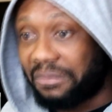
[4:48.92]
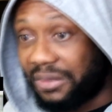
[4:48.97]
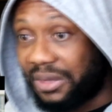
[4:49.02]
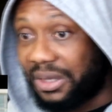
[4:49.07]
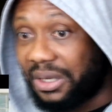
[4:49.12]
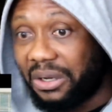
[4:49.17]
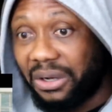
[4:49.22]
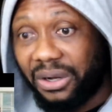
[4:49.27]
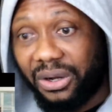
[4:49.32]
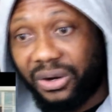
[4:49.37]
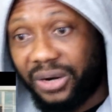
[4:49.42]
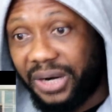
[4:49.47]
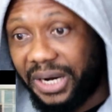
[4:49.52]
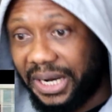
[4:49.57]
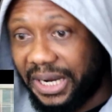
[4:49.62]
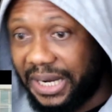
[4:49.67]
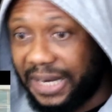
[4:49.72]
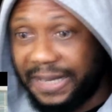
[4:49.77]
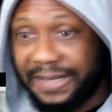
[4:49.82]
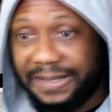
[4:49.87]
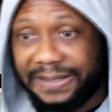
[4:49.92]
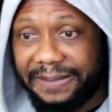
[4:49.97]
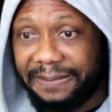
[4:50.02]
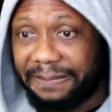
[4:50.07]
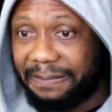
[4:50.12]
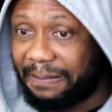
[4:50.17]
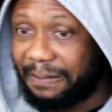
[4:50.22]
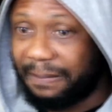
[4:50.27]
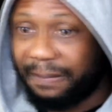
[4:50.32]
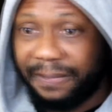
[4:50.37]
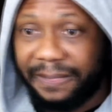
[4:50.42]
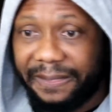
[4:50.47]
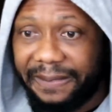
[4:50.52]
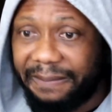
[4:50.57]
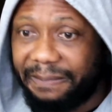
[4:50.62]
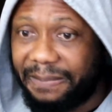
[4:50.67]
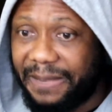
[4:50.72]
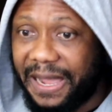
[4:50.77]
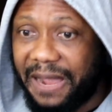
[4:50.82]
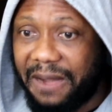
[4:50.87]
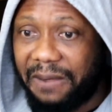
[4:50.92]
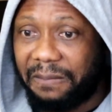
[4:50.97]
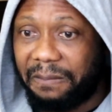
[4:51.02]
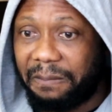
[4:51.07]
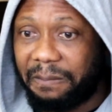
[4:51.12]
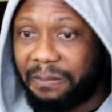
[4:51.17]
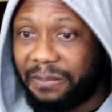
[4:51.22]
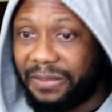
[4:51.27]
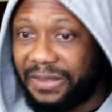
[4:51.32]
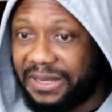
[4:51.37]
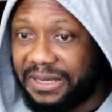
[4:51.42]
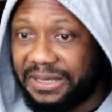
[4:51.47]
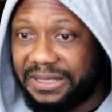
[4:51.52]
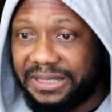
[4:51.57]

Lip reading: Alright, guys. Now, this